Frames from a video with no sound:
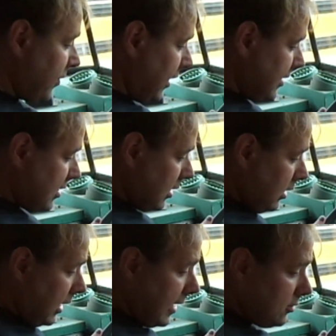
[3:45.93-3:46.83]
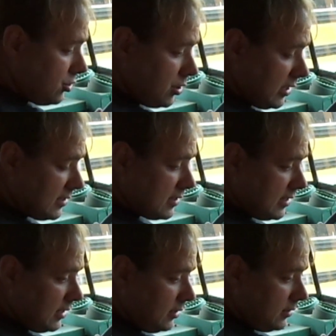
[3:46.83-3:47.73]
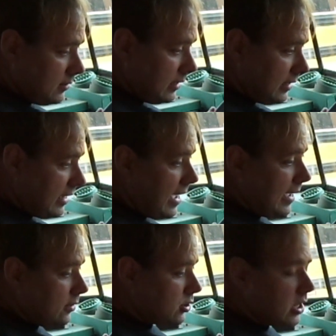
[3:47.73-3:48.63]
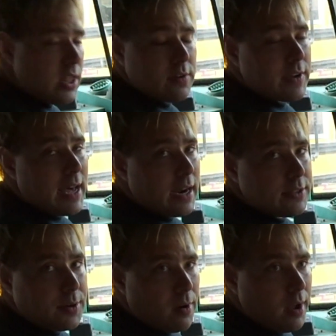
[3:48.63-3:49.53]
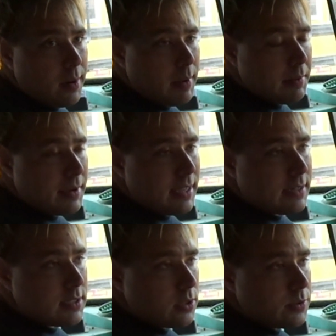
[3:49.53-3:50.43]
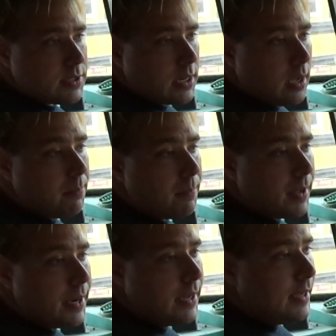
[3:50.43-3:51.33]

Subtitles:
is the clutch is still engaged. I thought if we got it to run, maybe we can get it to loosen up, but